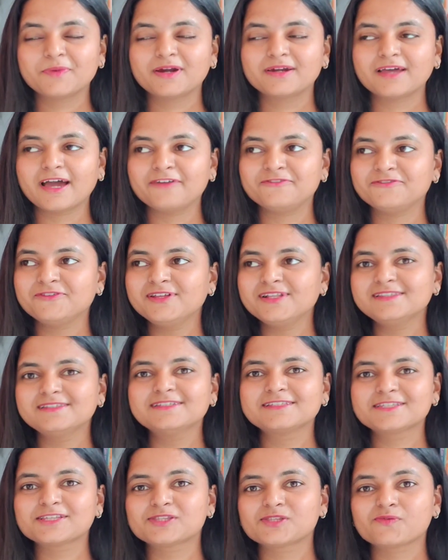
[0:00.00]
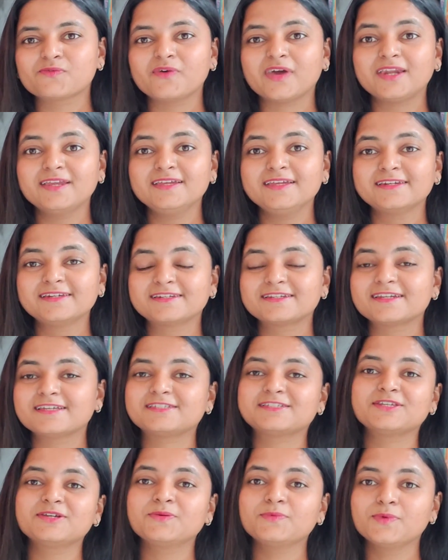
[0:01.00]
but I feel this is a very
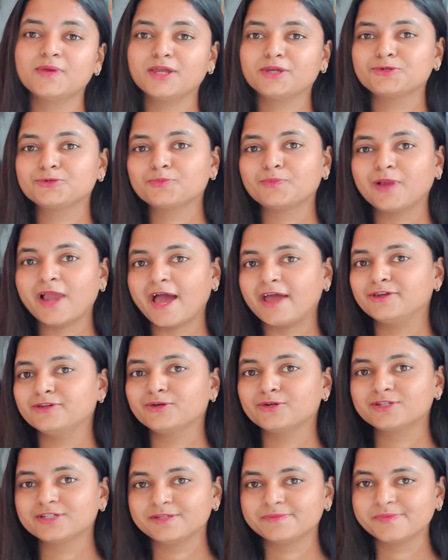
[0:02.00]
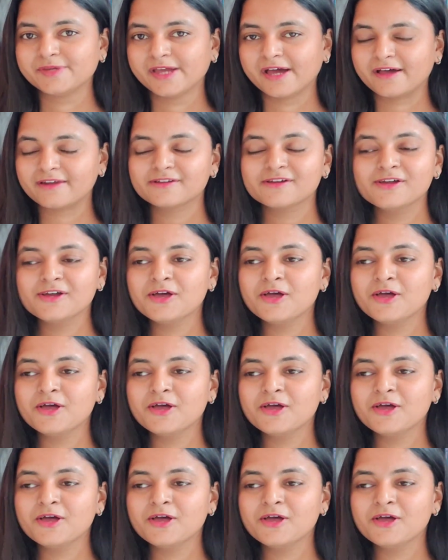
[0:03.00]
interesting way to plan your TBR.